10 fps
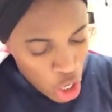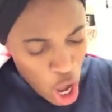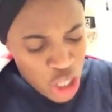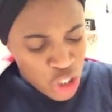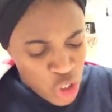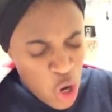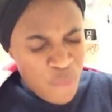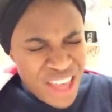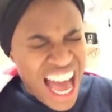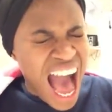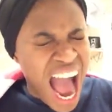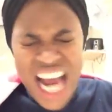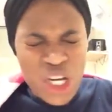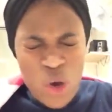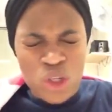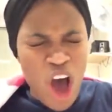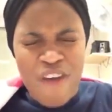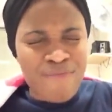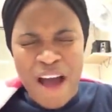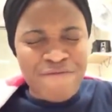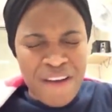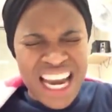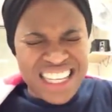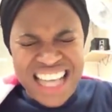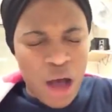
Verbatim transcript: consume the idols of my father.